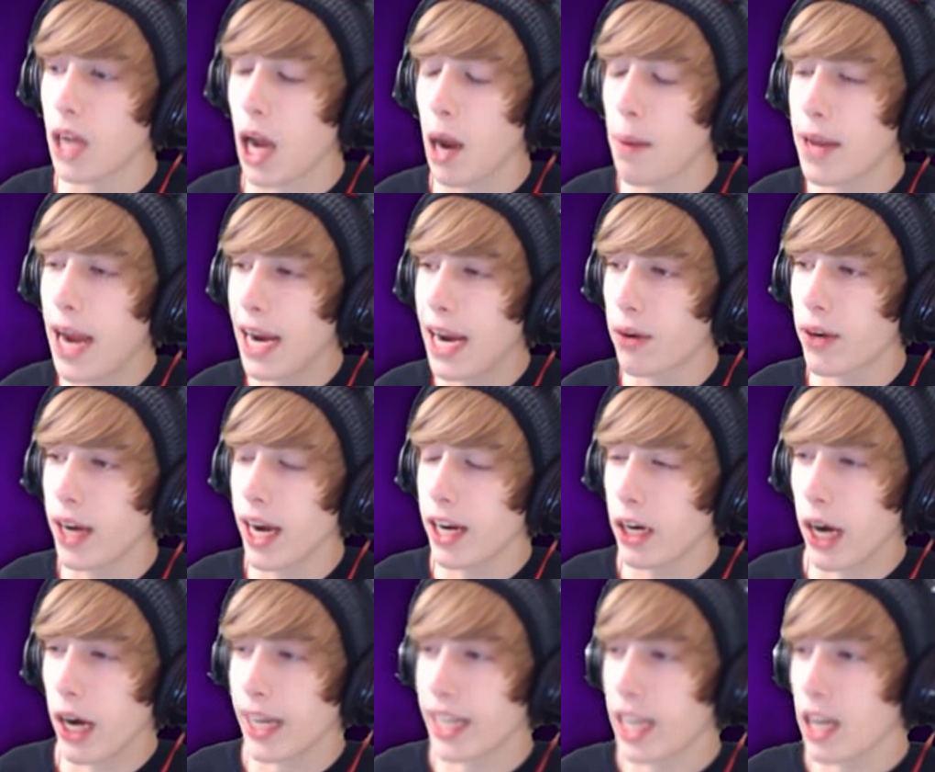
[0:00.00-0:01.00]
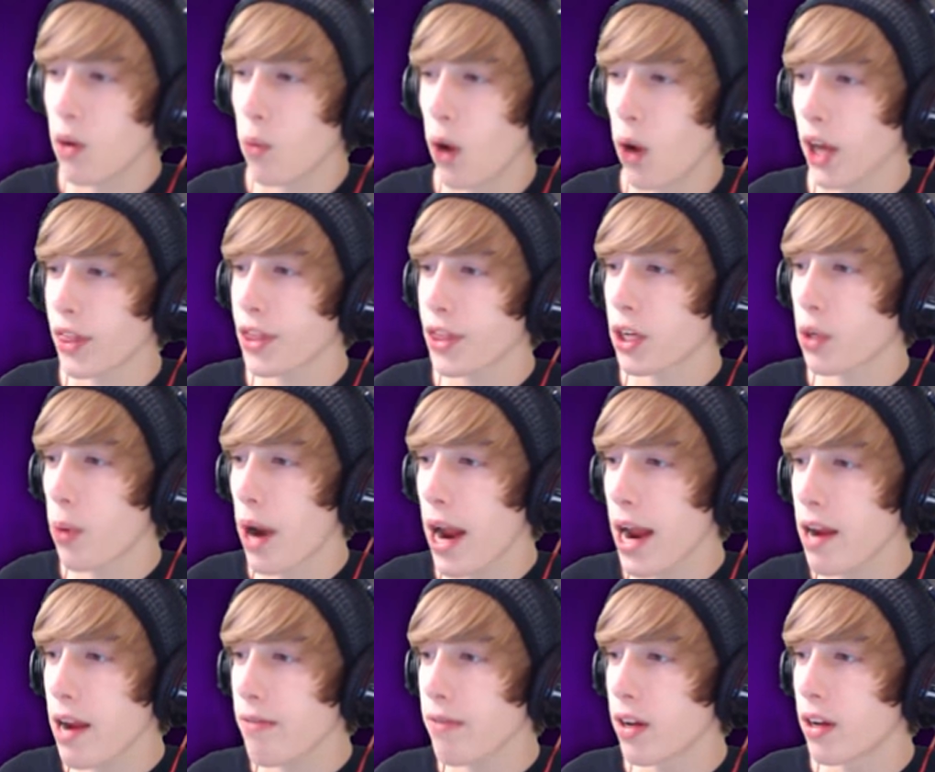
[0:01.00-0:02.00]
I mean, I kind of, I kind of want Thunder
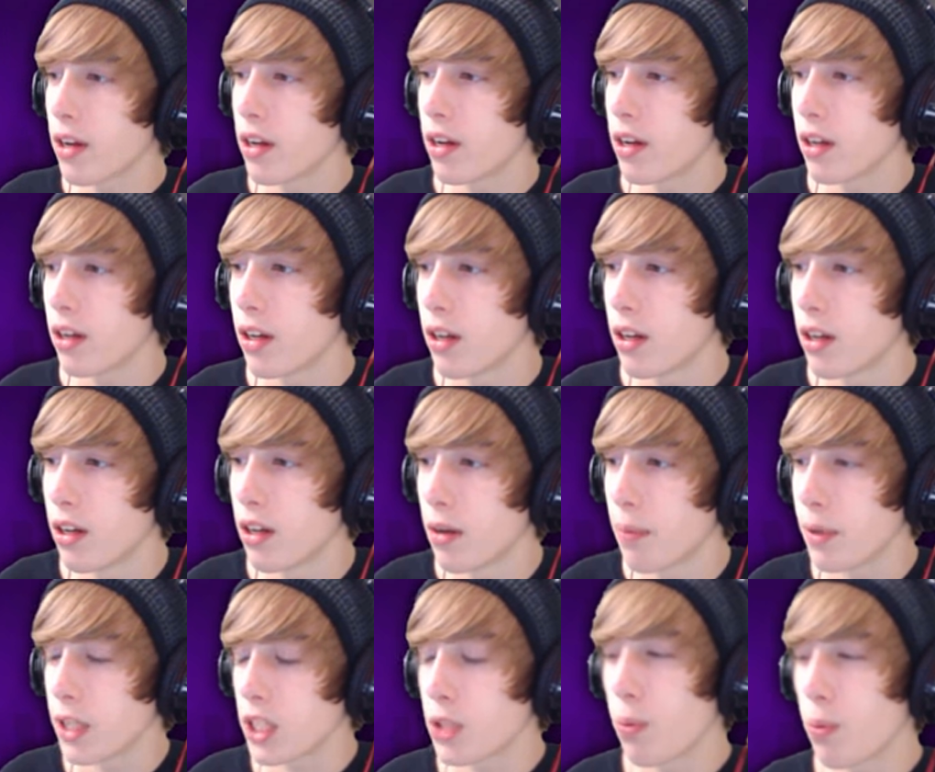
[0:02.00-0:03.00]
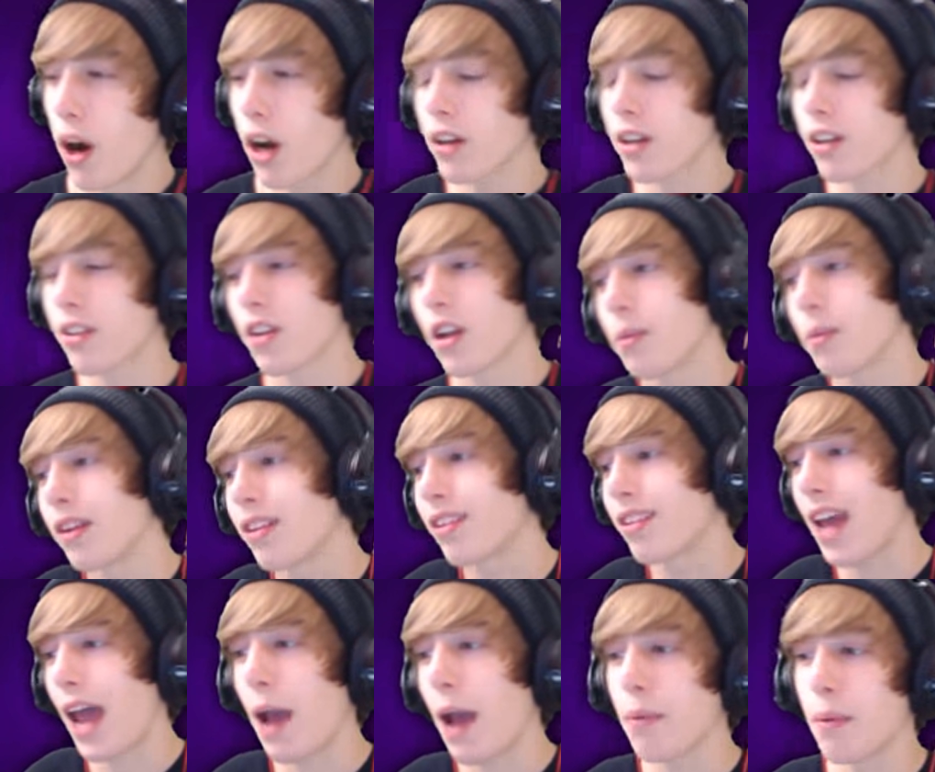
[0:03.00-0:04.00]
Wave, but Spark is going to be
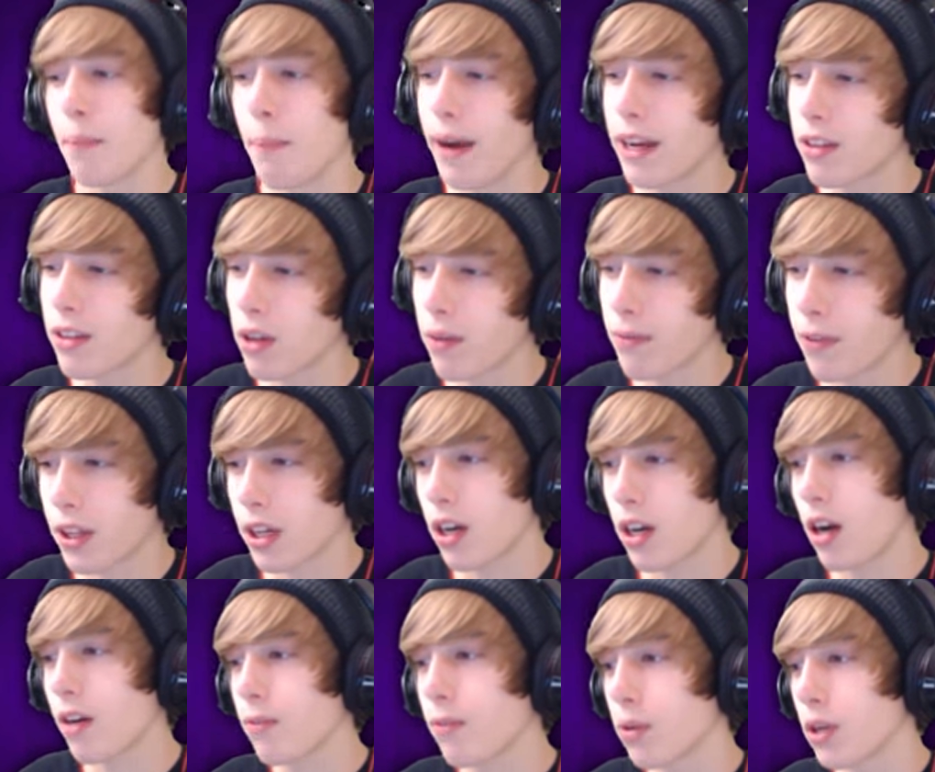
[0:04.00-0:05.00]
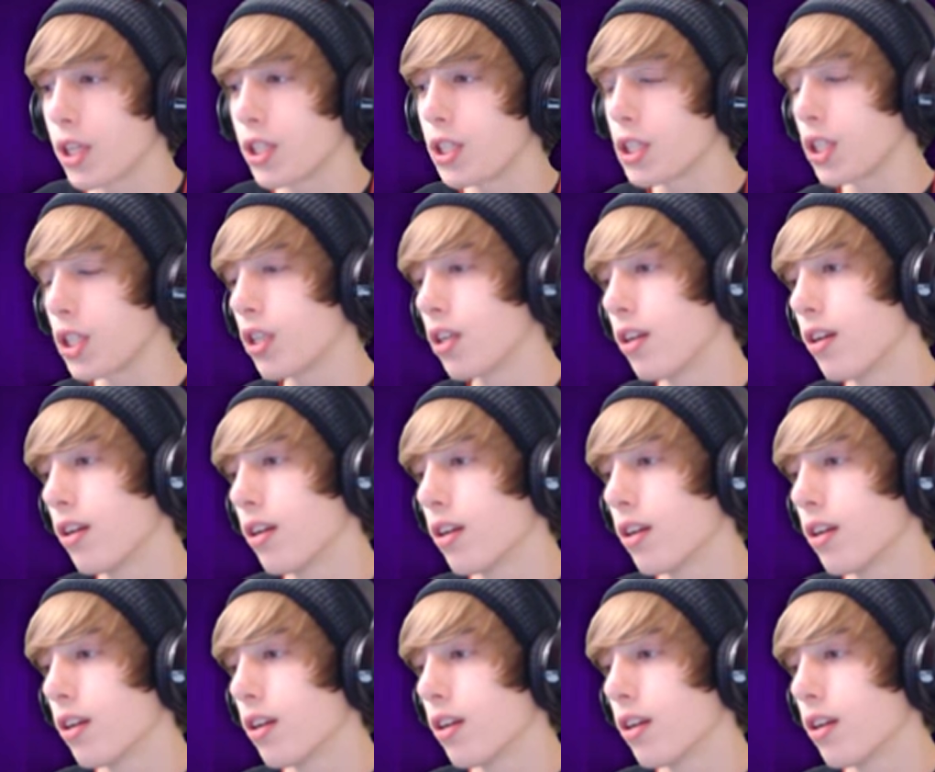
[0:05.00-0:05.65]
Stab and Bite's good for the coverage and.